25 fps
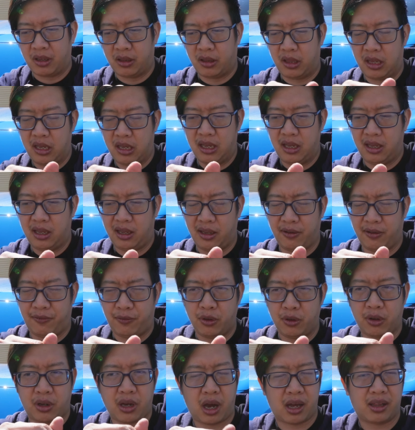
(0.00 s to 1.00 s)
If
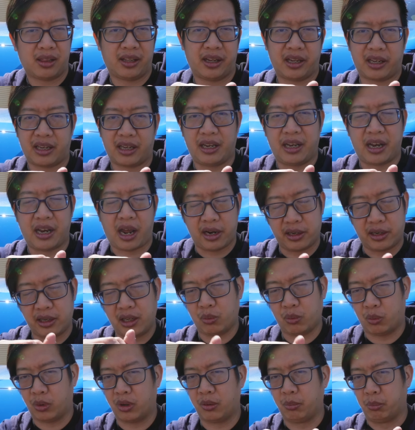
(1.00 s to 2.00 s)
you got like a
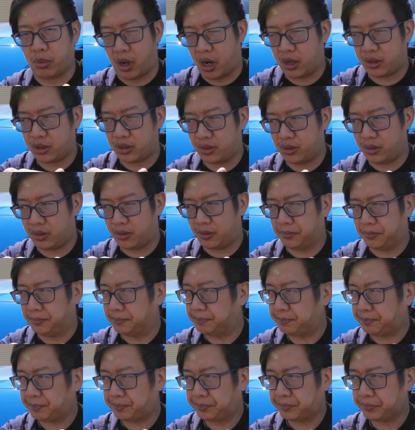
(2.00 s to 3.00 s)
981 Boxster,
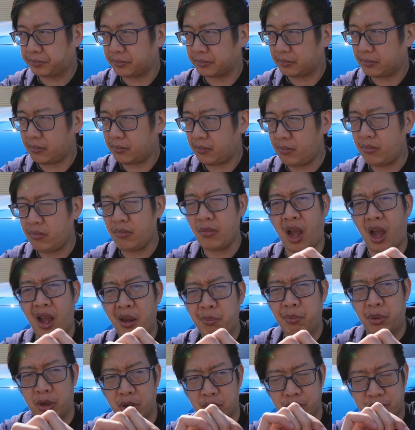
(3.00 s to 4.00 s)
I
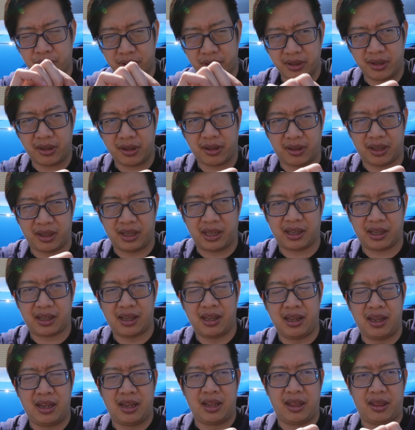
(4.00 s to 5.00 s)
personally think
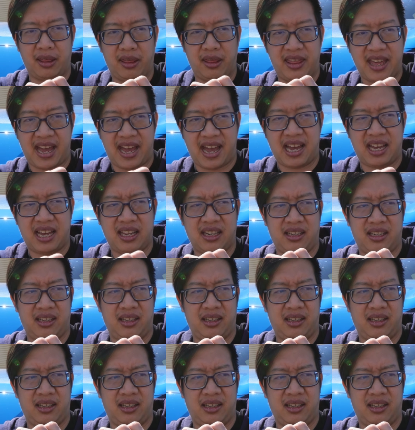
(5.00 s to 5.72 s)
that